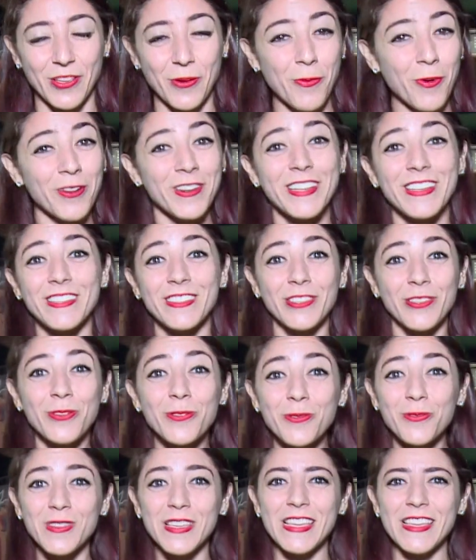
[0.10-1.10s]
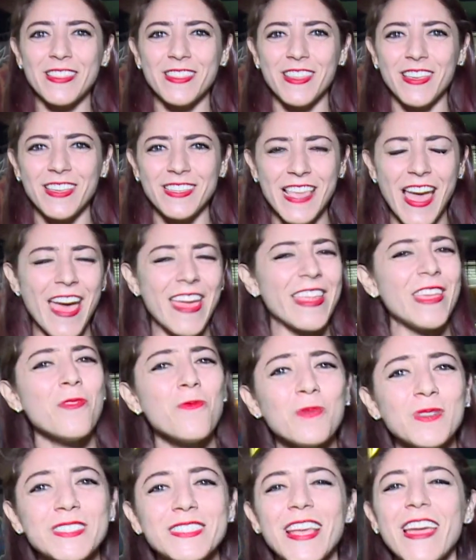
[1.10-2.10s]
Good morning, Lou, Keitha. Yeah,
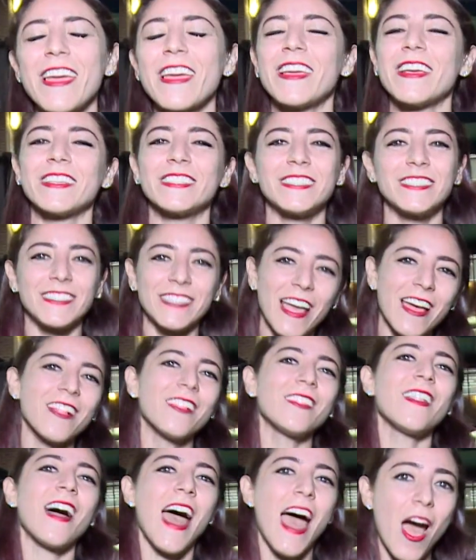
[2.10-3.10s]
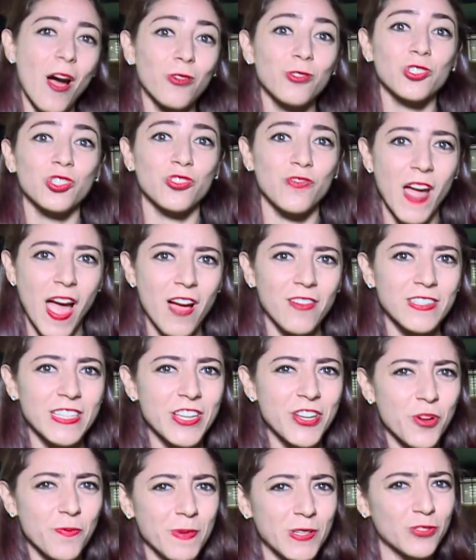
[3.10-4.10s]
it was a sell-out crowd
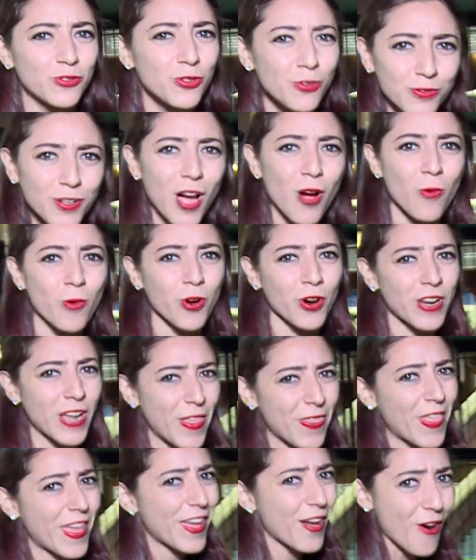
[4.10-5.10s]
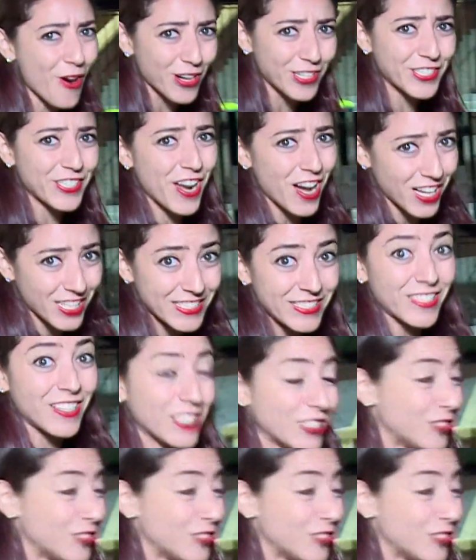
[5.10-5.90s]
here, but do not worry, they are not